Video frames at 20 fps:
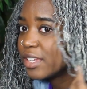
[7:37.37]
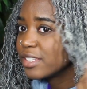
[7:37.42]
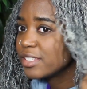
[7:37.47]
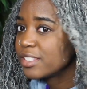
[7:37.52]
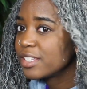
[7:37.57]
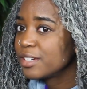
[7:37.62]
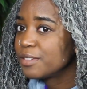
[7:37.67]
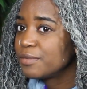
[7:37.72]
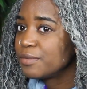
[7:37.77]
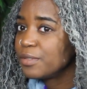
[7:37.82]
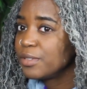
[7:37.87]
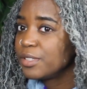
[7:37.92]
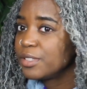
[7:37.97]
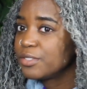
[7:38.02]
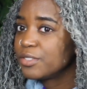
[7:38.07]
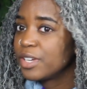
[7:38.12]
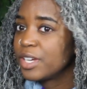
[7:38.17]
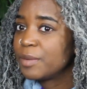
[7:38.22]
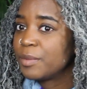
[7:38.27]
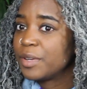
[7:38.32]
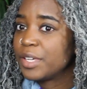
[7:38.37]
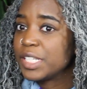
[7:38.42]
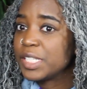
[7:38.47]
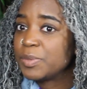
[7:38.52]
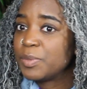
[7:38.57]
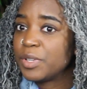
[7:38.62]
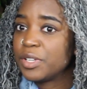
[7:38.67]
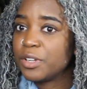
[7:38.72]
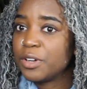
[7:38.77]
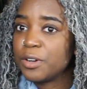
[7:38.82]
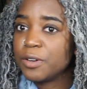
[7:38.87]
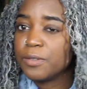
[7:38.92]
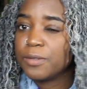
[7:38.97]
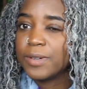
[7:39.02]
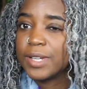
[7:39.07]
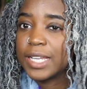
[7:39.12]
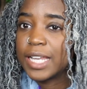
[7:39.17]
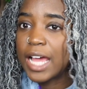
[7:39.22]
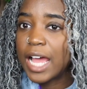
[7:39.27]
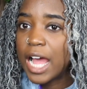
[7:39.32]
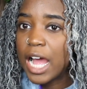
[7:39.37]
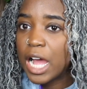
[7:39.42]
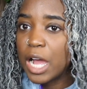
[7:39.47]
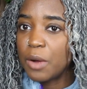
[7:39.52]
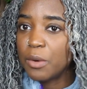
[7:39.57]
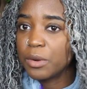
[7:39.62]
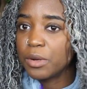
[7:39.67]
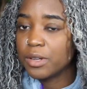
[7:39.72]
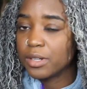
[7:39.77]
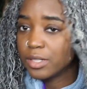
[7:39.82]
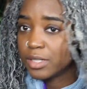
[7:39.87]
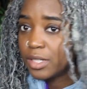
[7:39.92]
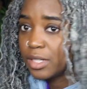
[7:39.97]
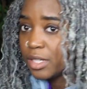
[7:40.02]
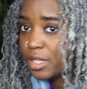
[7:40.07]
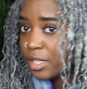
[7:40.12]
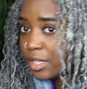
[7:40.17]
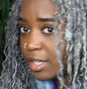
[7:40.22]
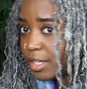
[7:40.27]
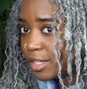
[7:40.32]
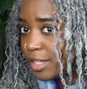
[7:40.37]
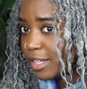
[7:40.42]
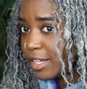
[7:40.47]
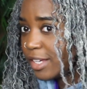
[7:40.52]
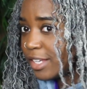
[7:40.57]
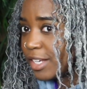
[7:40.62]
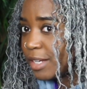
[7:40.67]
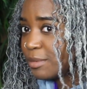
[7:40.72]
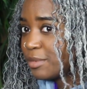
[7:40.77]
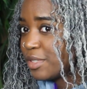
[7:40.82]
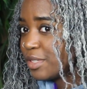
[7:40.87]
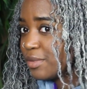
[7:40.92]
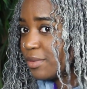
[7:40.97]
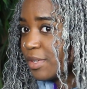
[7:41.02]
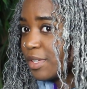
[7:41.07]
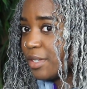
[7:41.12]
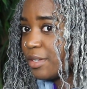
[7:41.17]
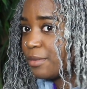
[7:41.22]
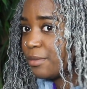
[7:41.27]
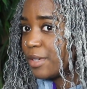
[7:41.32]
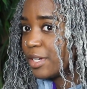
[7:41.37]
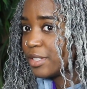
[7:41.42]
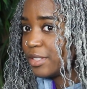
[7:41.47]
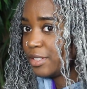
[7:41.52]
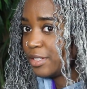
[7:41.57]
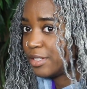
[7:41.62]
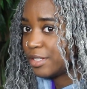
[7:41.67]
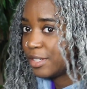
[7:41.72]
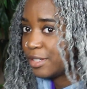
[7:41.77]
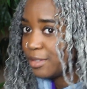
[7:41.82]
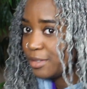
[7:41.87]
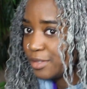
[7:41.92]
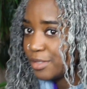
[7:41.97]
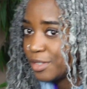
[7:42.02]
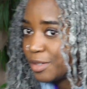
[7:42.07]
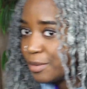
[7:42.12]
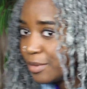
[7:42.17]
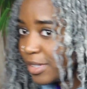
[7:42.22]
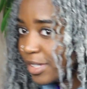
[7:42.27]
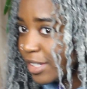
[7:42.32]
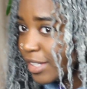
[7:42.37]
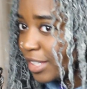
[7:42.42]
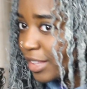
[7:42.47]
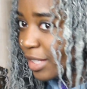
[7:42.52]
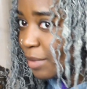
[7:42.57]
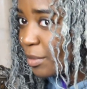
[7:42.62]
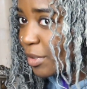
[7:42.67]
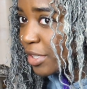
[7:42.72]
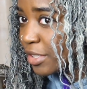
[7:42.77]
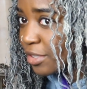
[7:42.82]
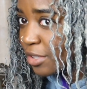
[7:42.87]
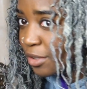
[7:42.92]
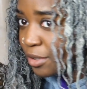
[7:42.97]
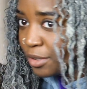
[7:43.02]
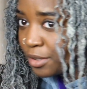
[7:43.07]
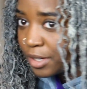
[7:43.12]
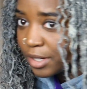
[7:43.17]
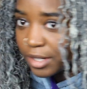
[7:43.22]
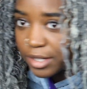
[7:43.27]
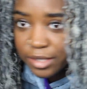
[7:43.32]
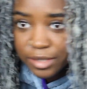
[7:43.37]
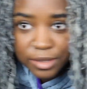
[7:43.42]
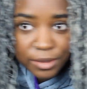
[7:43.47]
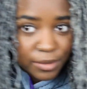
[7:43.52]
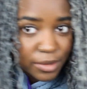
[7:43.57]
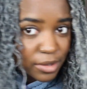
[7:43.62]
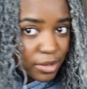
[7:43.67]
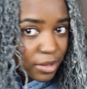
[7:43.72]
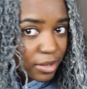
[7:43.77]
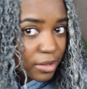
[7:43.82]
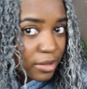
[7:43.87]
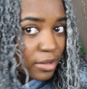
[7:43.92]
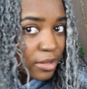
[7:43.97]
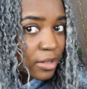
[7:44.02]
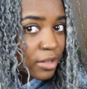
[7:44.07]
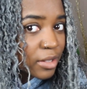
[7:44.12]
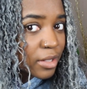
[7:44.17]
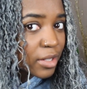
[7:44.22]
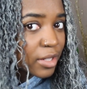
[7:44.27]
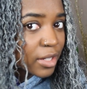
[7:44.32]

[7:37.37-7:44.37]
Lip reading: It's not fully dry, but it's been over an hour. And I'm just ready to wash this out. So I'm like, let me show you guys the results.